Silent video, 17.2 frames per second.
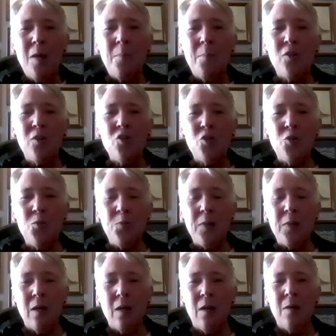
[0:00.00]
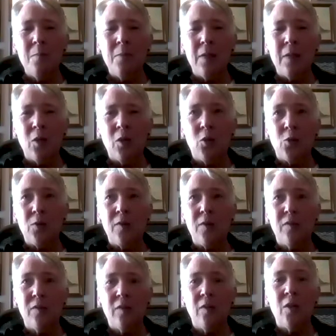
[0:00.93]
but as you become
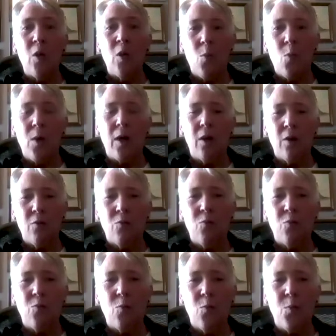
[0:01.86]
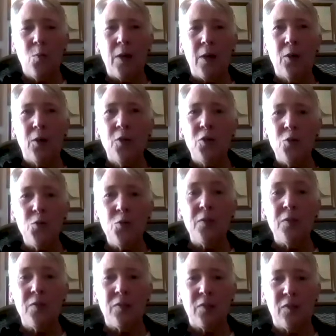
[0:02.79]
increasingly aware of where you
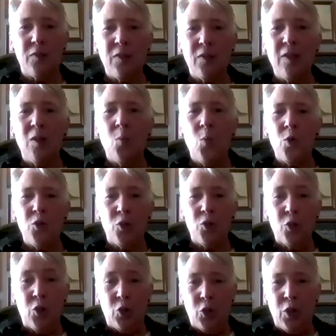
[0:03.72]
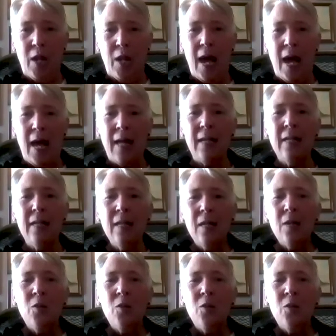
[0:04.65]
can succeed and what you're good at,